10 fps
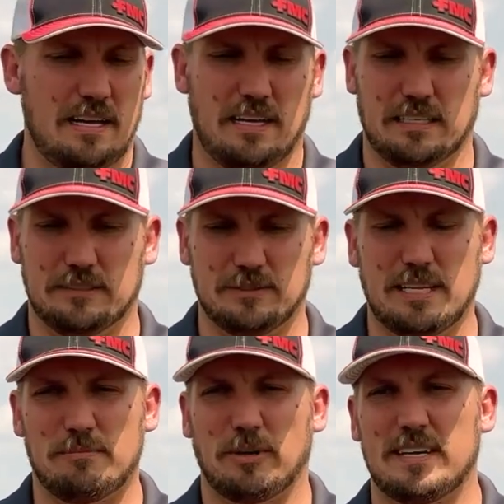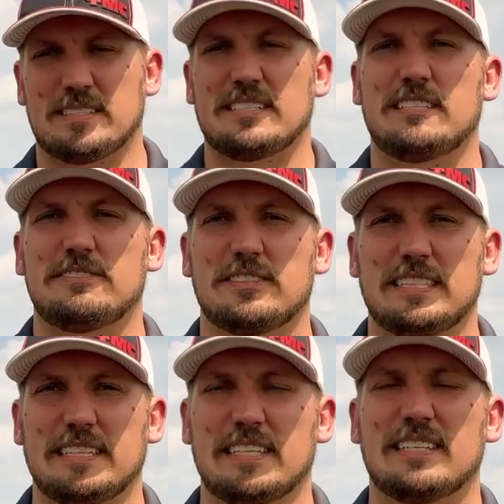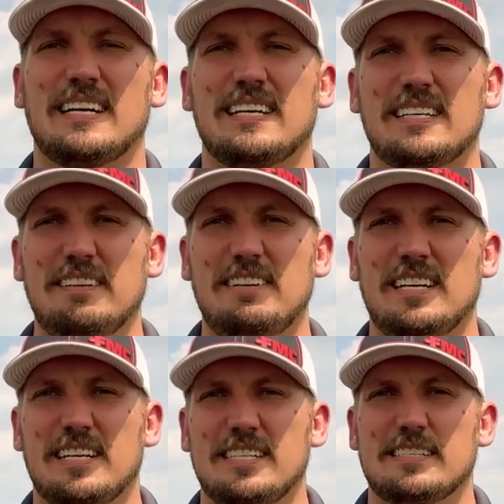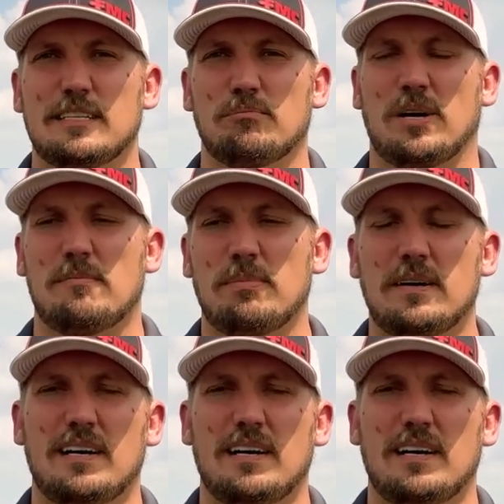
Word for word: uh, with that pyroxasulfone in there, giving it a nice little bump,